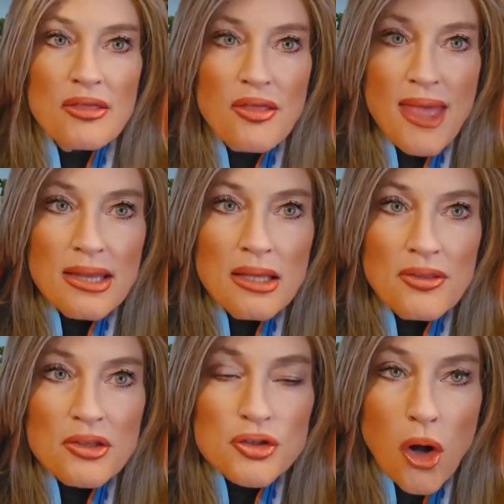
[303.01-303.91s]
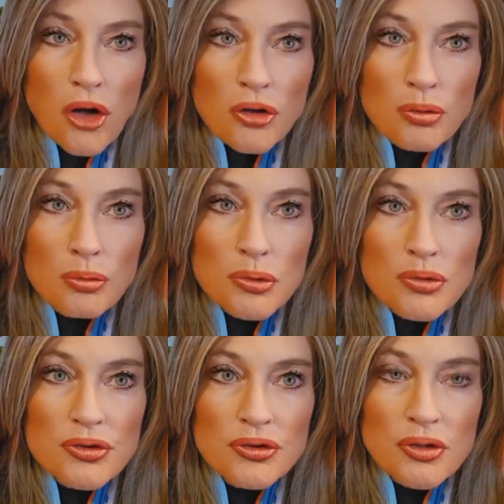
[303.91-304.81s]
Then the darker
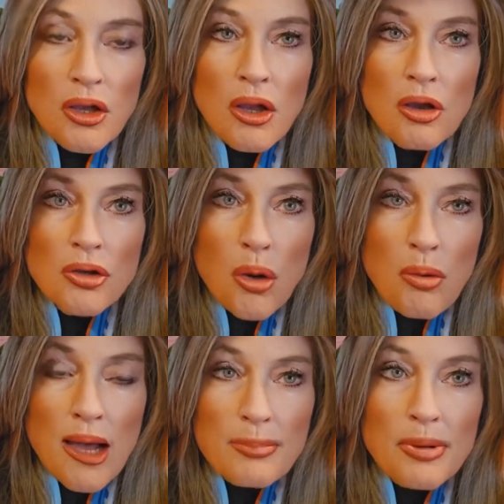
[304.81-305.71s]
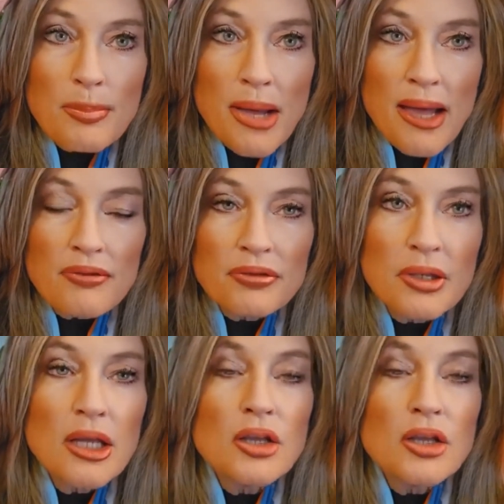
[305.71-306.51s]
roots go up above.